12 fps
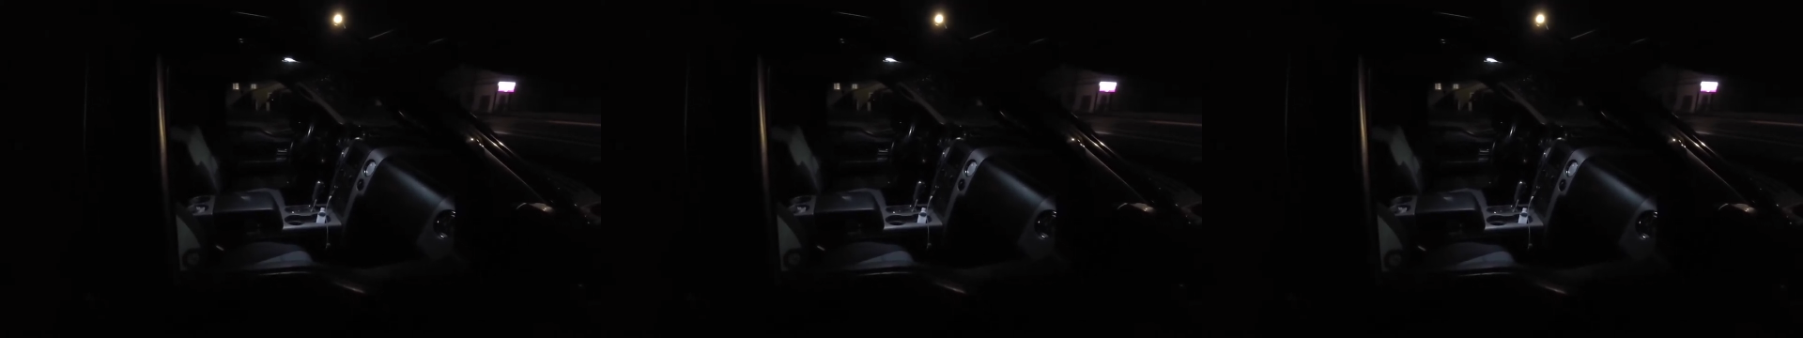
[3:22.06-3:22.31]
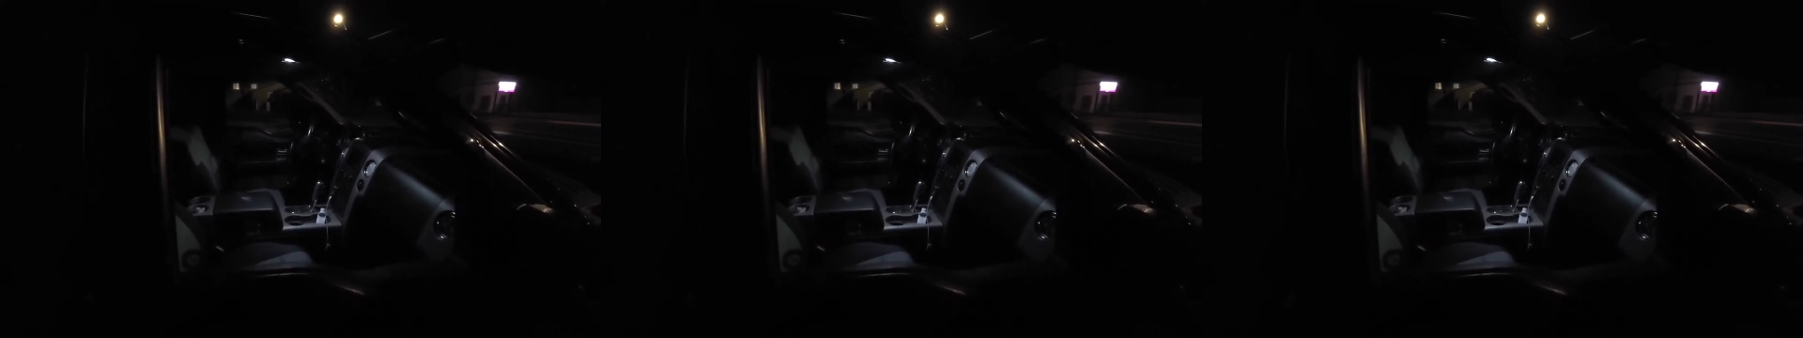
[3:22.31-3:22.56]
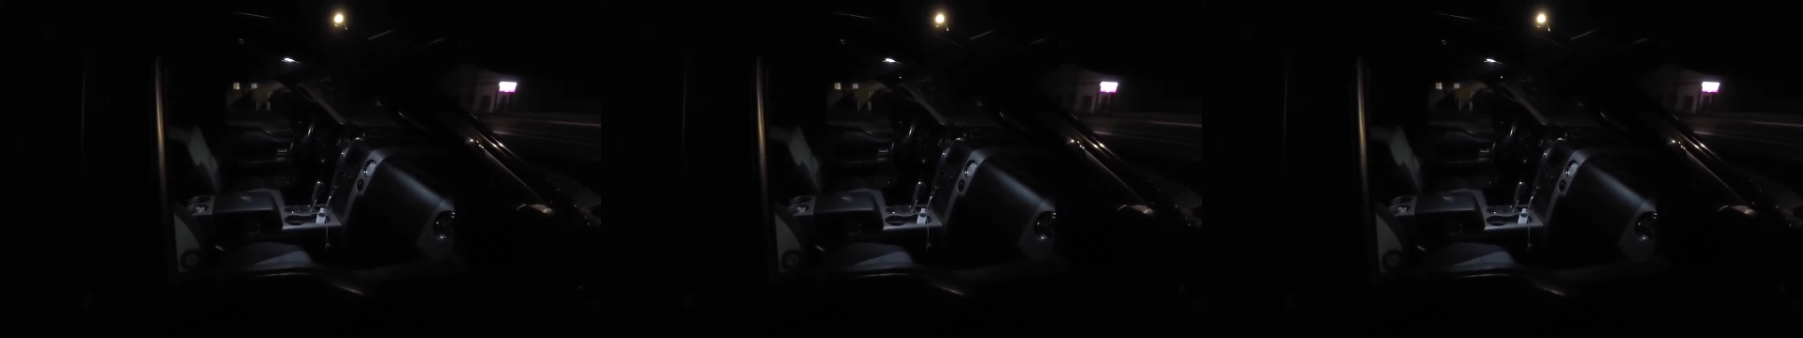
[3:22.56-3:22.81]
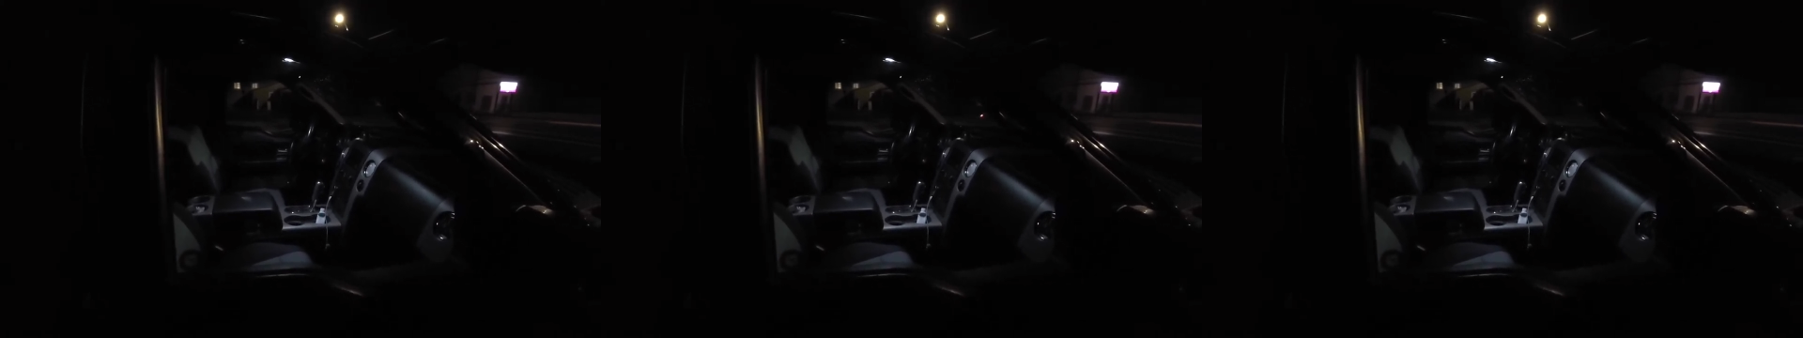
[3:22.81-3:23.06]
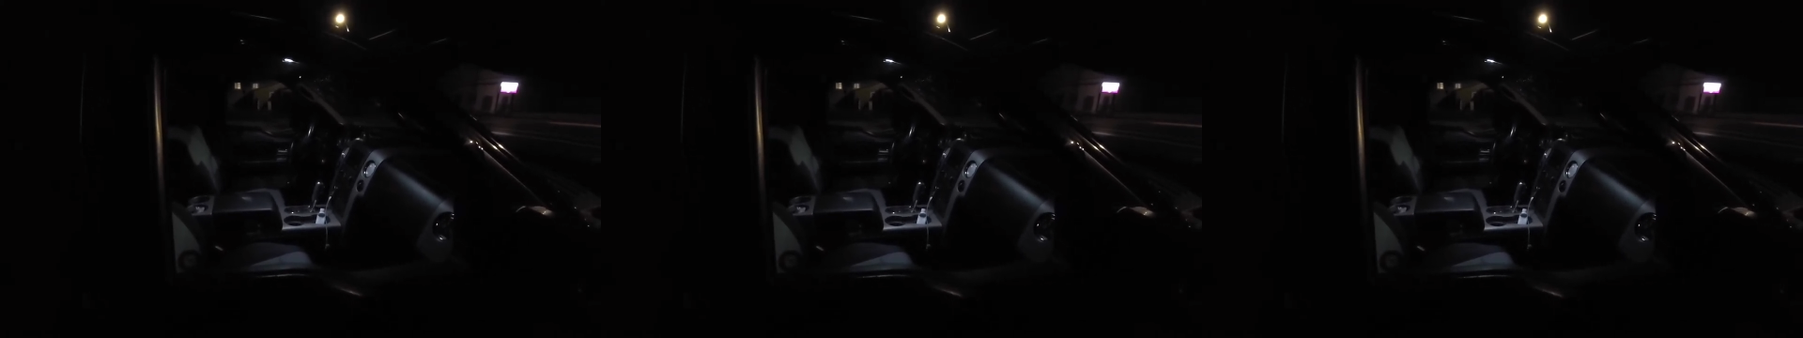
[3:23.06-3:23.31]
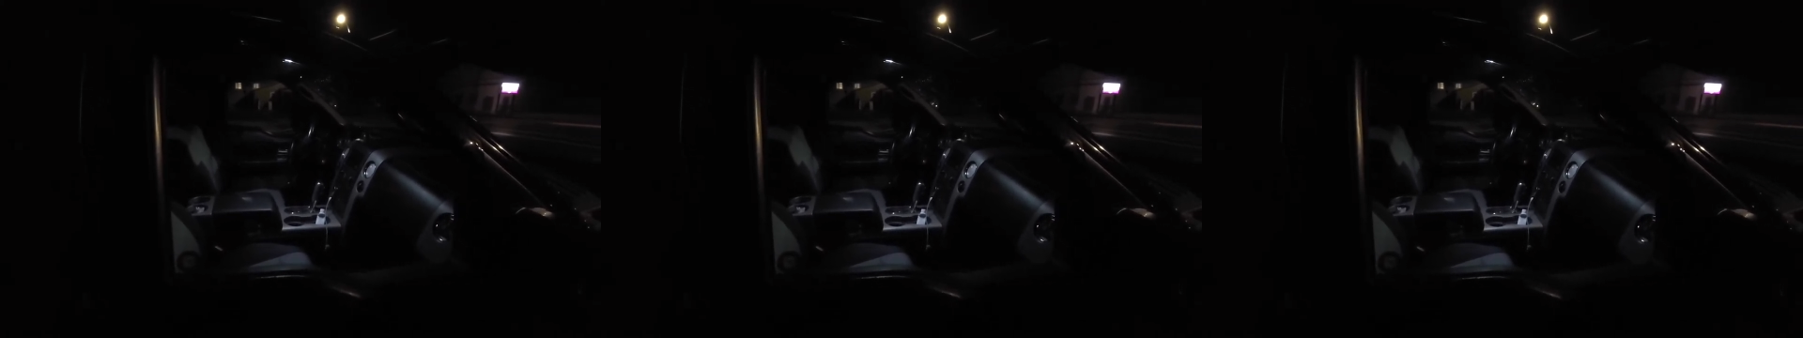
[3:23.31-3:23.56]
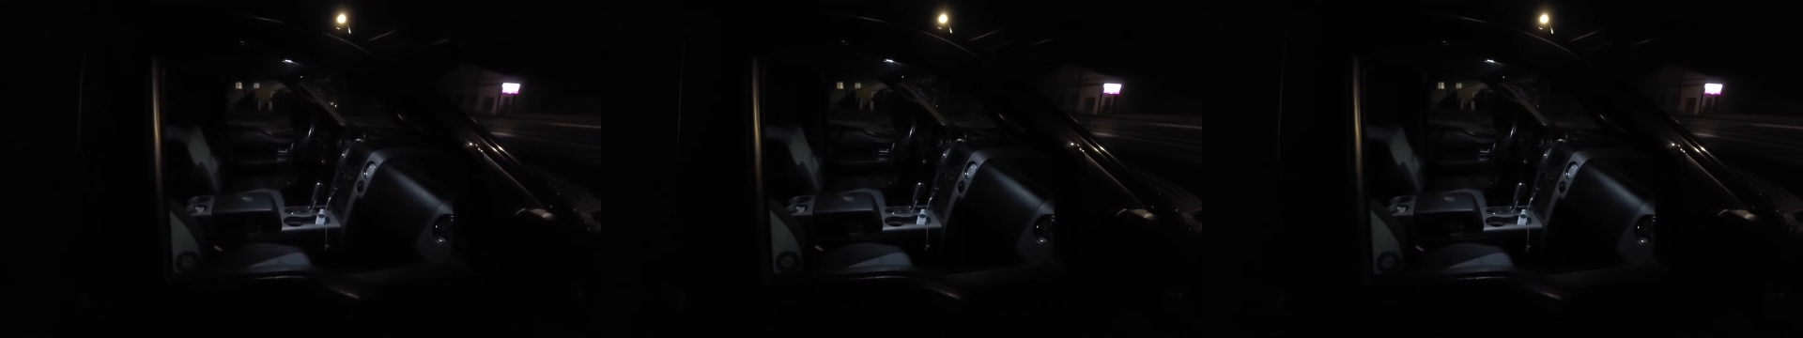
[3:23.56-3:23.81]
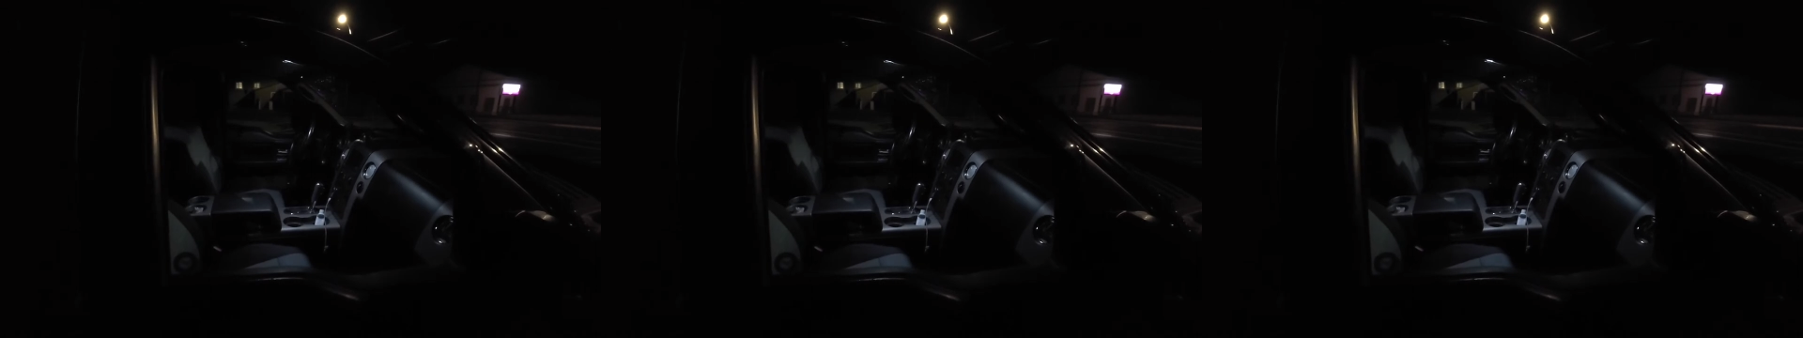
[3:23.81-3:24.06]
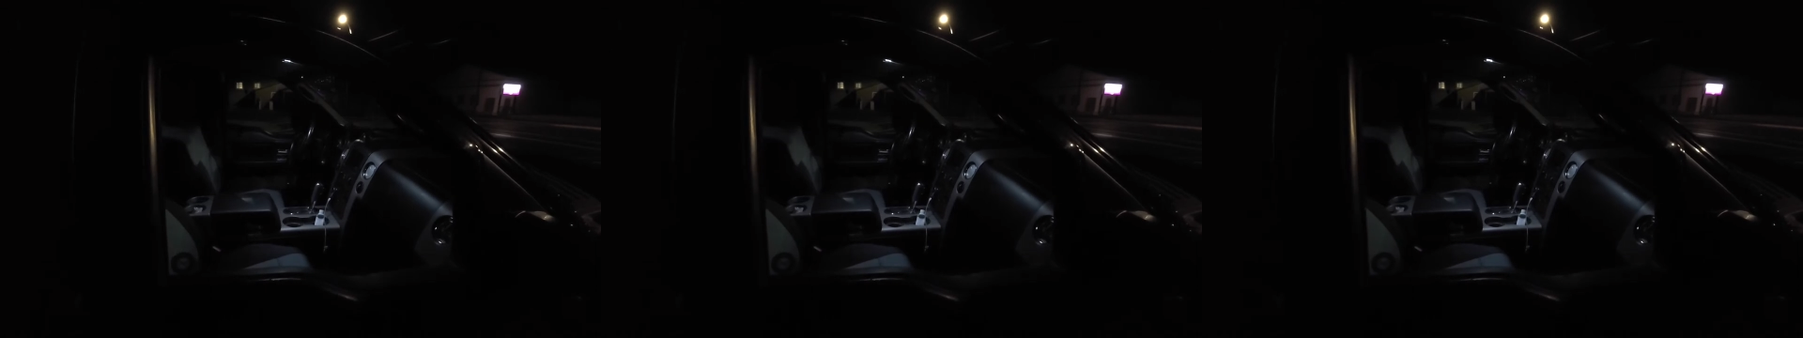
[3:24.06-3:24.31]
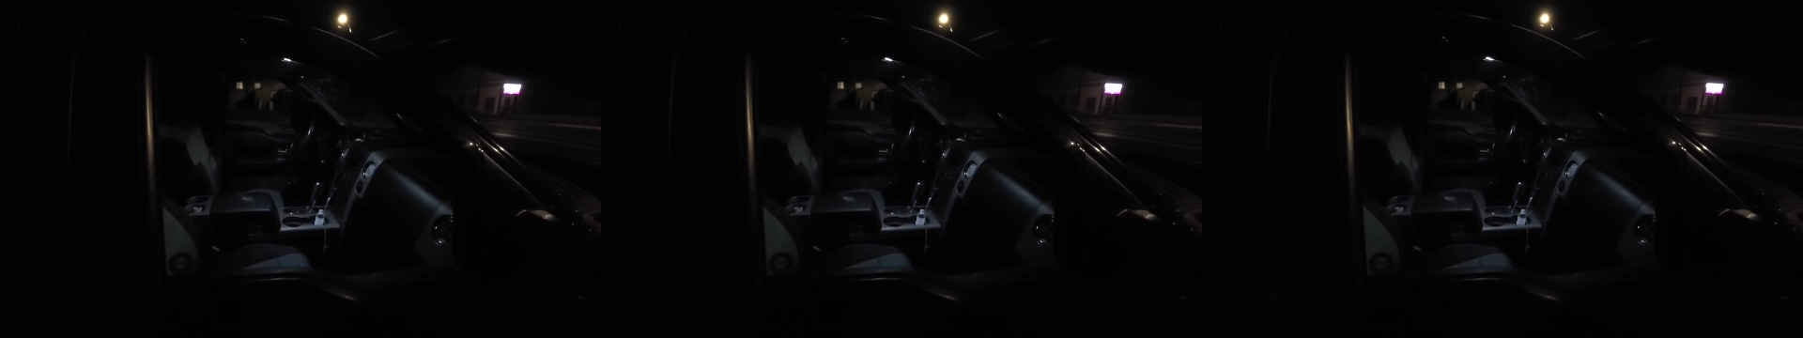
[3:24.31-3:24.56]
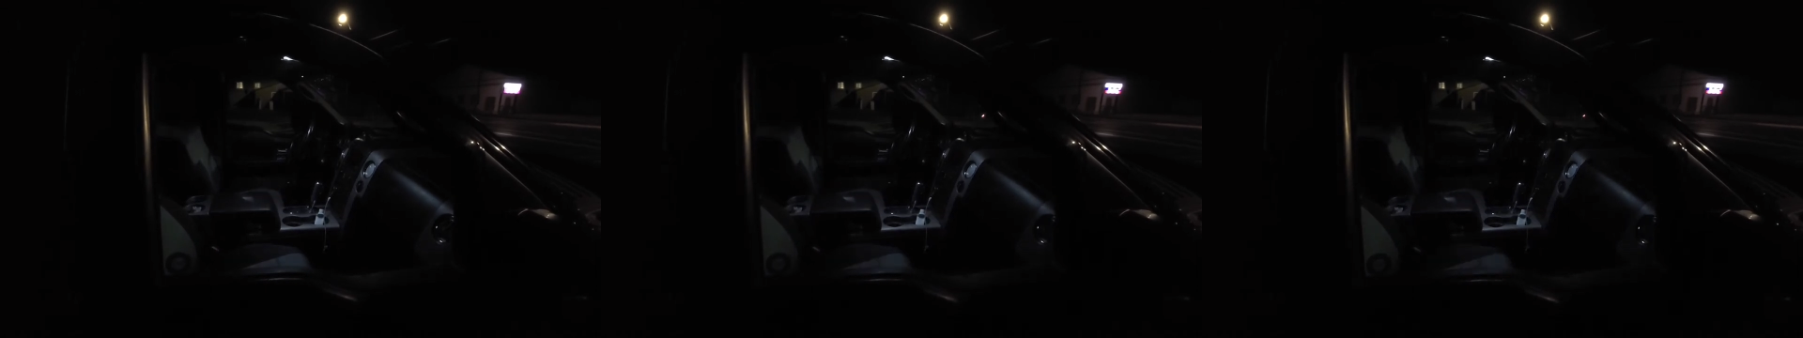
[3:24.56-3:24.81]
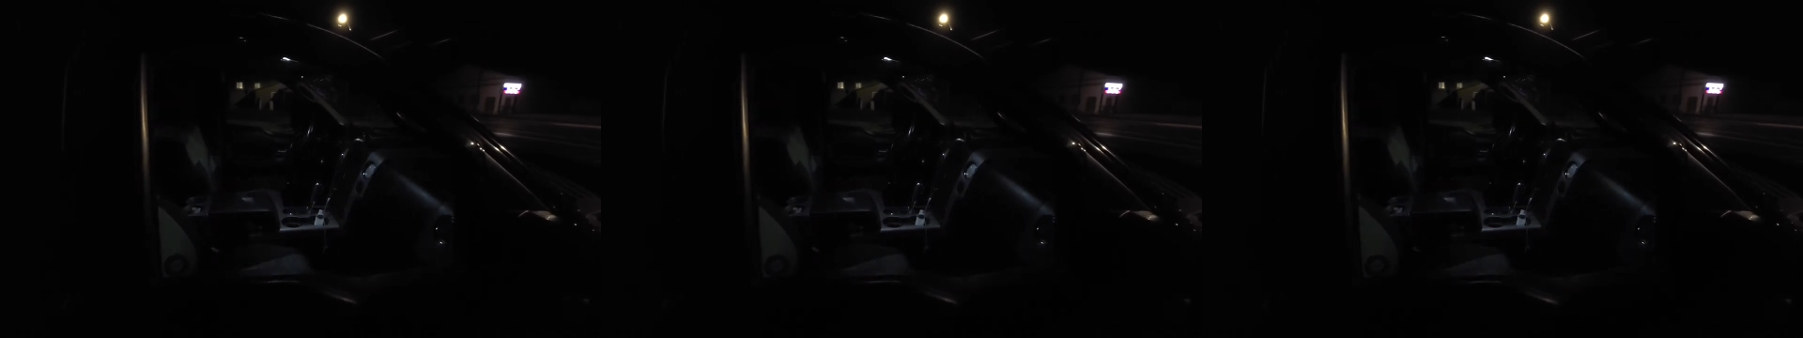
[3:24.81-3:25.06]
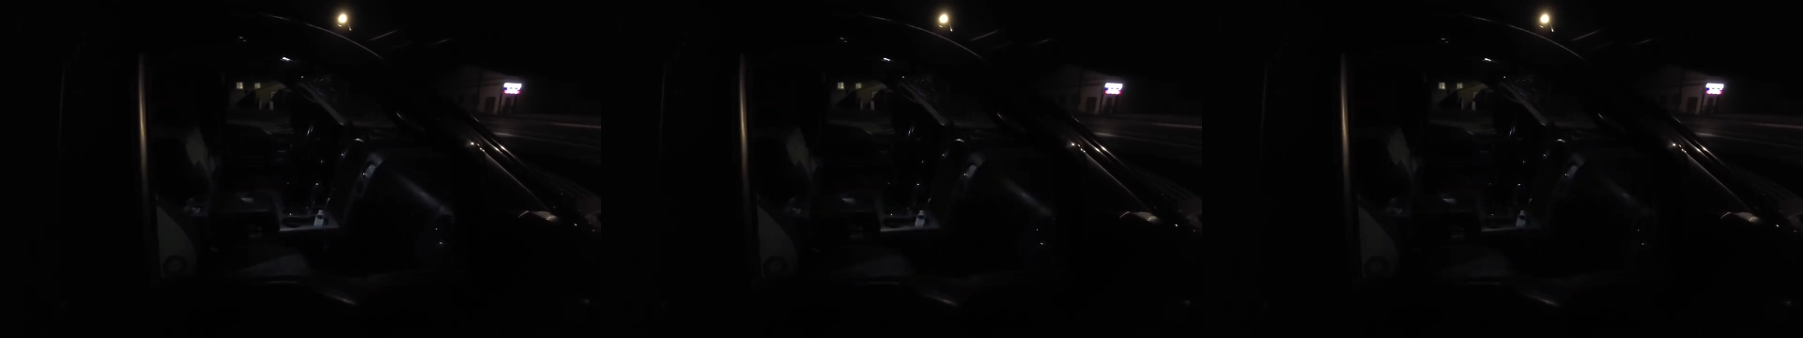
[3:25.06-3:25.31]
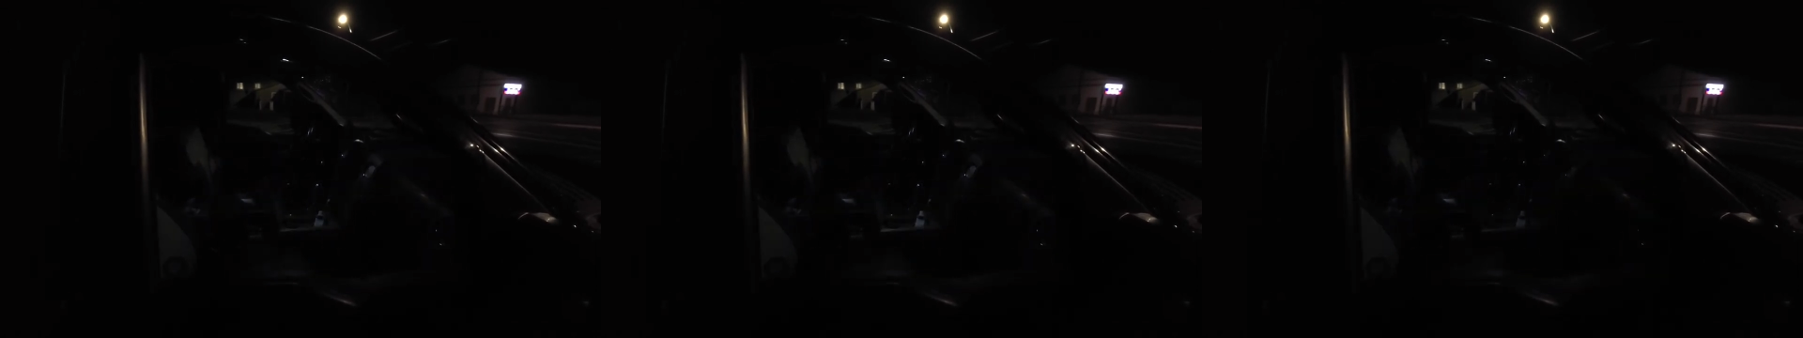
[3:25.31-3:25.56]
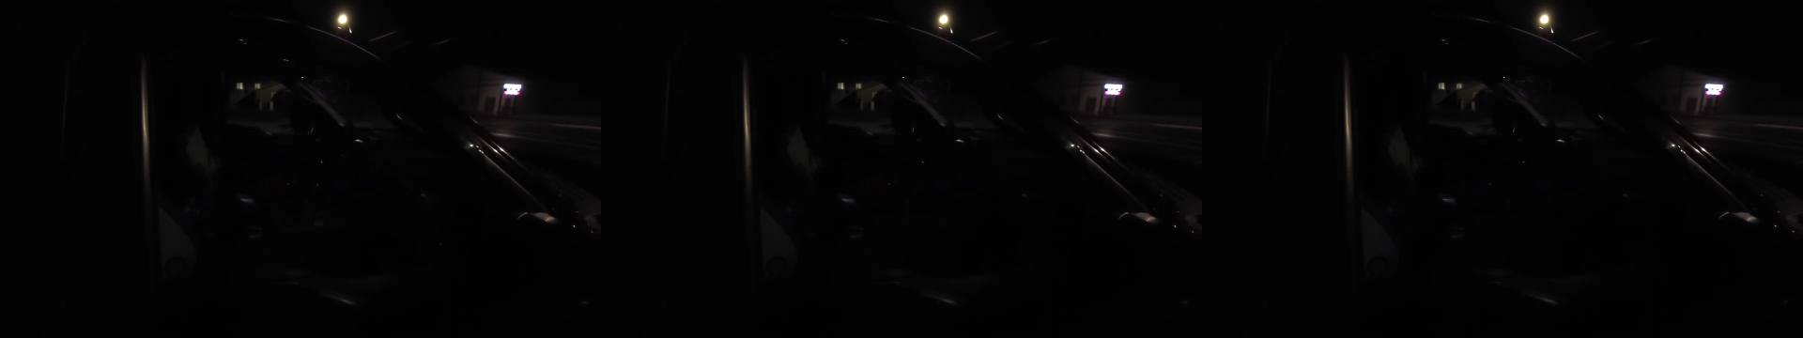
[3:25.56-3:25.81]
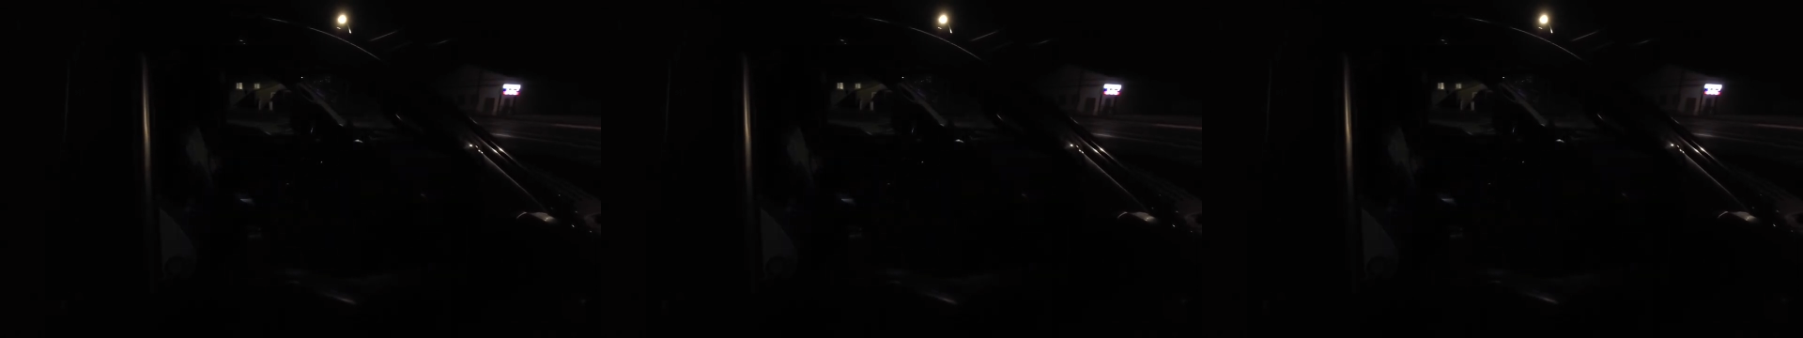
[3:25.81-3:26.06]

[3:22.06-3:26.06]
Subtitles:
(no speaker visible)